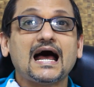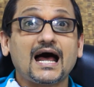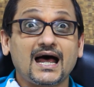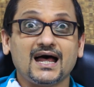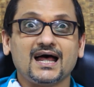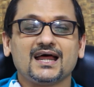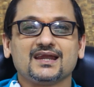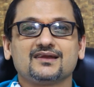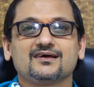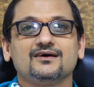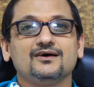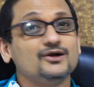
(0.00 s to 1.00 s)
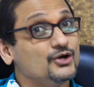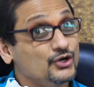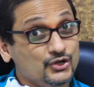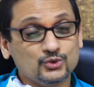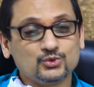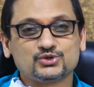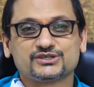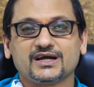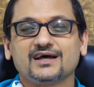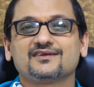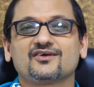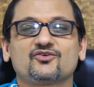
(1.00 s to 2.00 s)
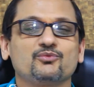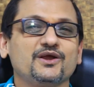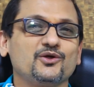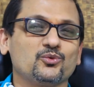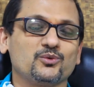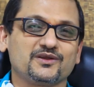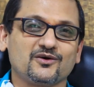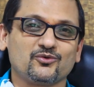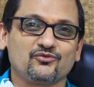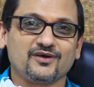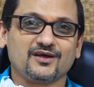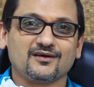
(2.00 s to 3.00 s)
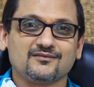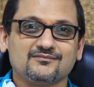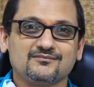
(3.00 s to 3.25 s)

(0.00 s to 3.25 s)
and do share this video without fail.